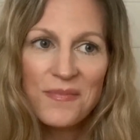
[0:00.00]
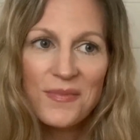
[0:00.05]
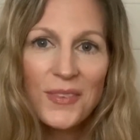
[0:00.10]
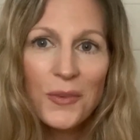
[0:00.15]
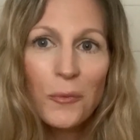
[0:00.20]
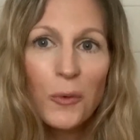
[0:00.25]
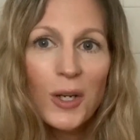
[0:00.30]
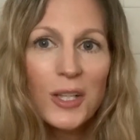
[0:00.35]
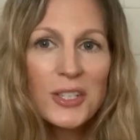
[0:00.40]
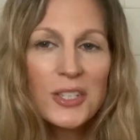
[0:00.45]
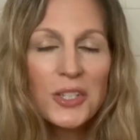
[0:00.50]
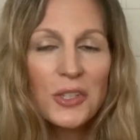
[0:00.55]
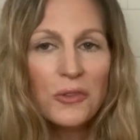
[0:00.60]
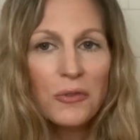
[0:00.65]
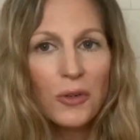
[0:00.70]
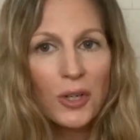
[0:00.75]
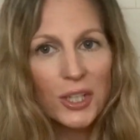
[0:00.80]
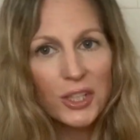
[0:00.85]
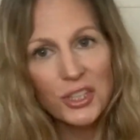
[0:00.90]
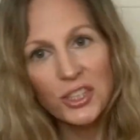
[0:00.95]
once you've
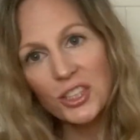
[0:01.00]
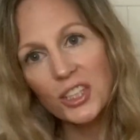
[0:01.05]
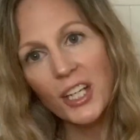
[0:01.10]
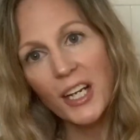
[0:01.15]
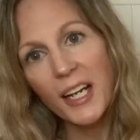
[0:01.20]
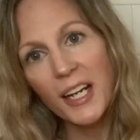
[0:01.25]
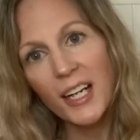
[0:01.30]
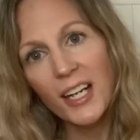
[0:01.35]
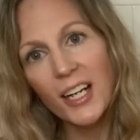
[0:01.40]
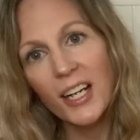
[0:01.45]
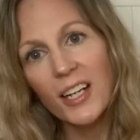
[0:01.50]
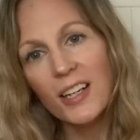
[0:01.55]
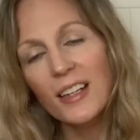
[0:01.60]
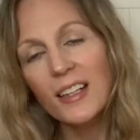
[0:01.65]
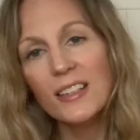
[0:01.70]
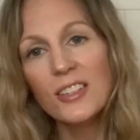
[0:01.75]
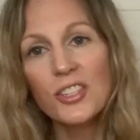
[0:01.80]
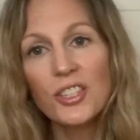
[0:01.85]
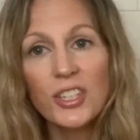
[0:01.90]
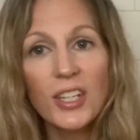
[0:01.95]
washed your hair
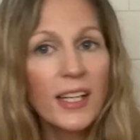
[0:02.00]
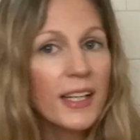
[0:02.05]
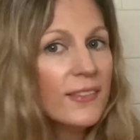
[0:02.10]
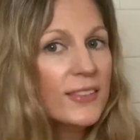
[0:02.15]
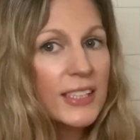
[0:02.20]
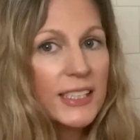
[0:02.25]
and shaved,